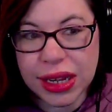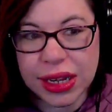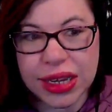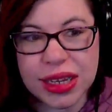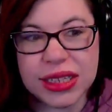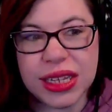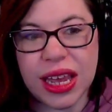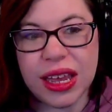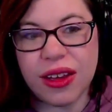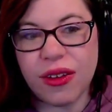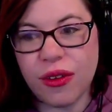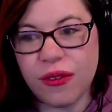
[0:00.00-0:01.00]
It is
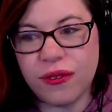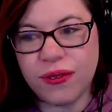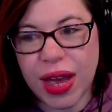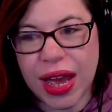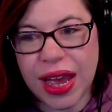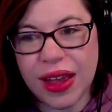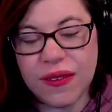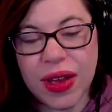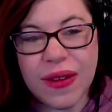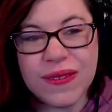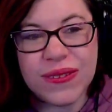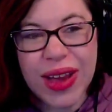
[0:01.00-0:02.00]
a 5
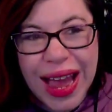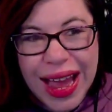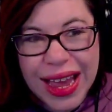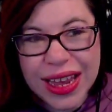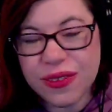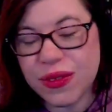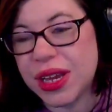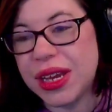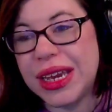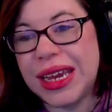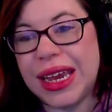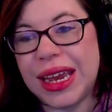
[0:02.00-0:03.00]
5.
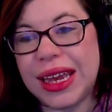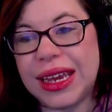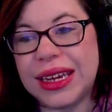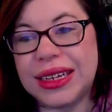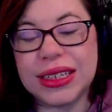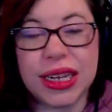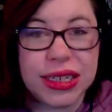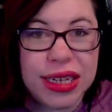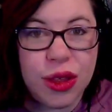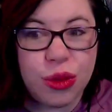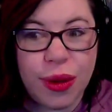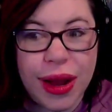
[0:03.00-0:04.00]
And
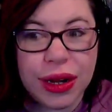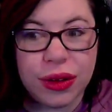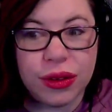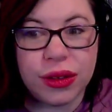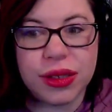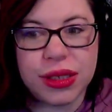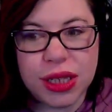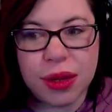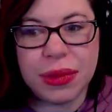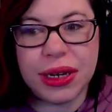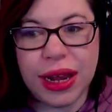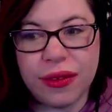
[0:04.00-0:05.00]
Death Rattle,
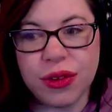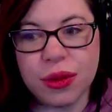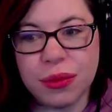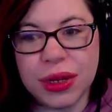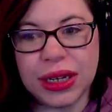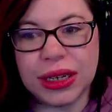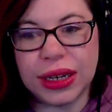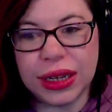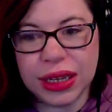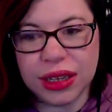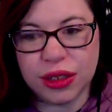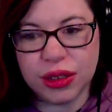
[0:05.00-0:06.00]
summon every minion
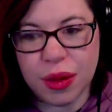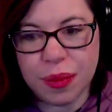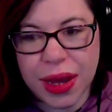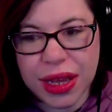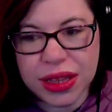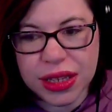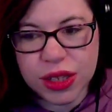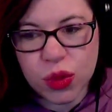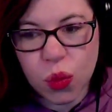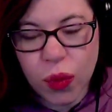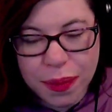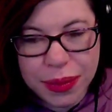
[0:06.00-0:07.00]
killed by
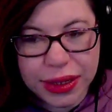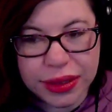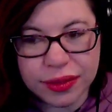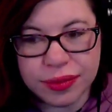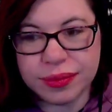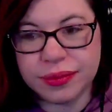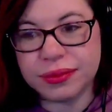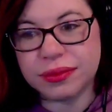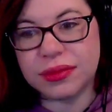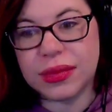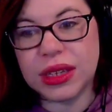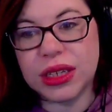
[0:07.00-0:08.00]
this weapon.
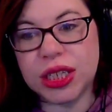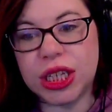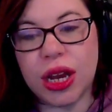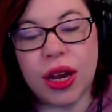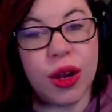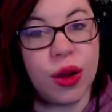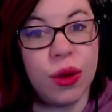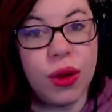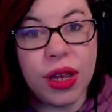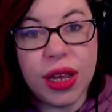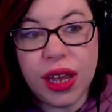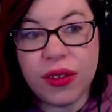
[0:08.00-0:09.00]
So
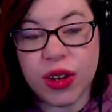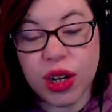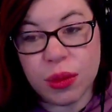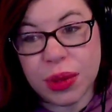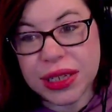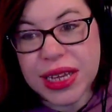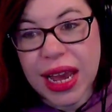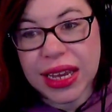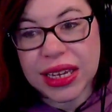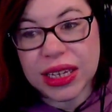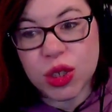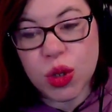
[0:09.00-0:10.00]
if you're going to be
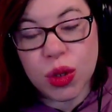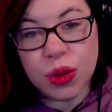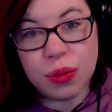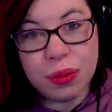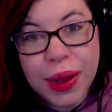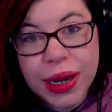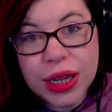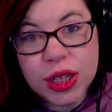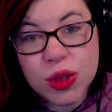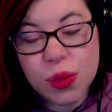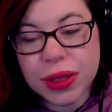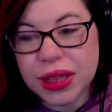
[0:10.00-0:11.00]
attacking into
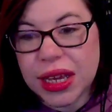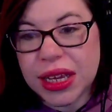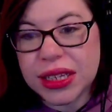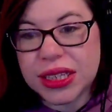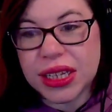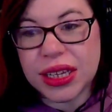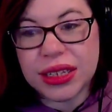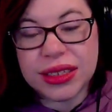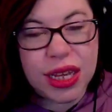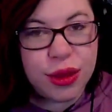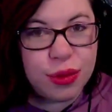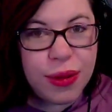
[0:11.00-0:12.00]
minions with this,
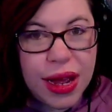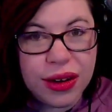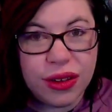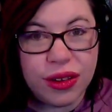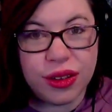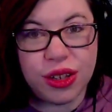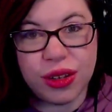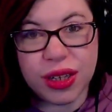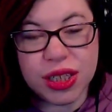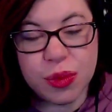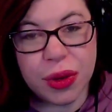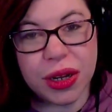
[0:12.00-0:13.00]
Death Rattle, you
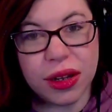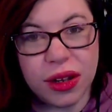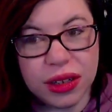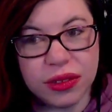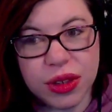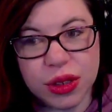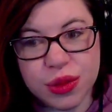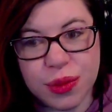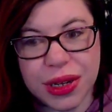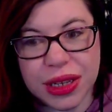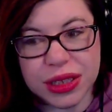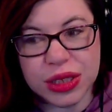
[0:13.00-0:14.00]
get to bring all of those
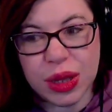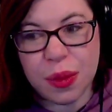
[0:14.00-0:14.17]
minions